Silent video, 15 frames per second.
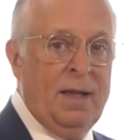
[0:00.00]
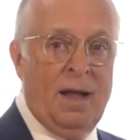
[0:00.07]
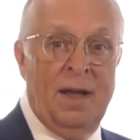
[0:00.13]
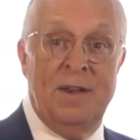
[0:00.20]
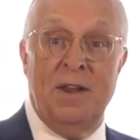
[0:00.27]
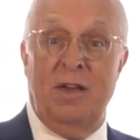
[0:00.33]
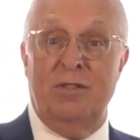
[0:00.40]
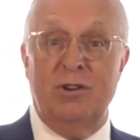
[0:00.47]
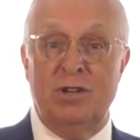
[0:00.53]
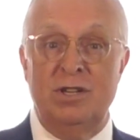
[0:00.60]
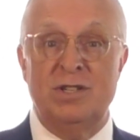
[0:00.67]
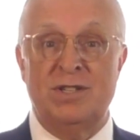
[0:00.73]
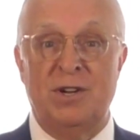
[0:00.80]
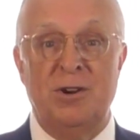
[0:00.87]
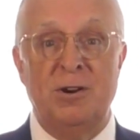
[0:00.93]
Another
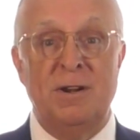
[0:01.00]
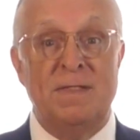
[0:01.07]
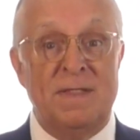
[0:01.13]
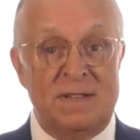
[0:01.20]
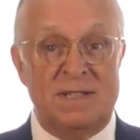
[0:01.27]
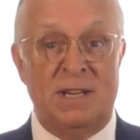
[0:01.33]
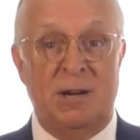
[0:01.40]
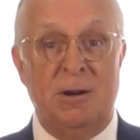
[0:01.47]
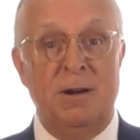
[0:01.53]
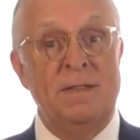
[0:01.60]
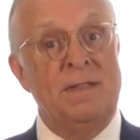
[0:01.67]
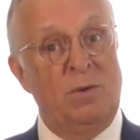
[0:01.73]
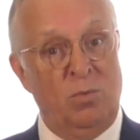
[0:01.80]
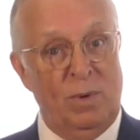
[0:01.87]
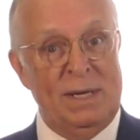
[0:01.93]
concern in this area
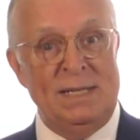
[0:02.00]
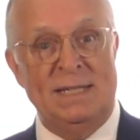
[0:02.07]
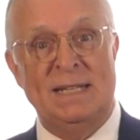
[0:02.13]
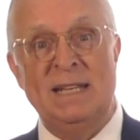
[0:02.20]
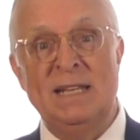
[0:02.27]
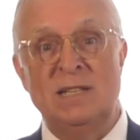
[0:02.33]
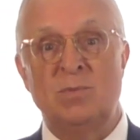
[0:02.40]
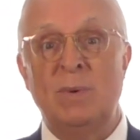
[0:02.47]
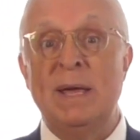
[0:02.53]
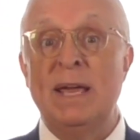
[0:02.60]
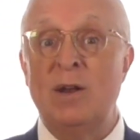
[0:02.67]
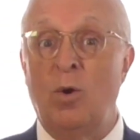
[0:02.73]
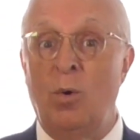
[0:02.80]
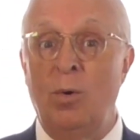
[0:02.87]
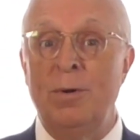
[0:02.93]
that we see as we
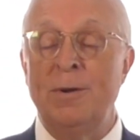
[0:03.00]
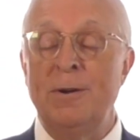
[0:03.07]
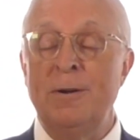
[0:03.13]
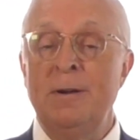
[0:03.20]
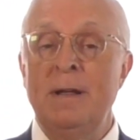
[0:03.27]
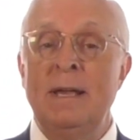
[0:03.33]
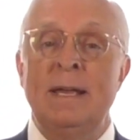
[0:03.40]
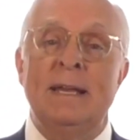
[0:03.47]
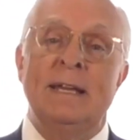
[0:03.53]
get older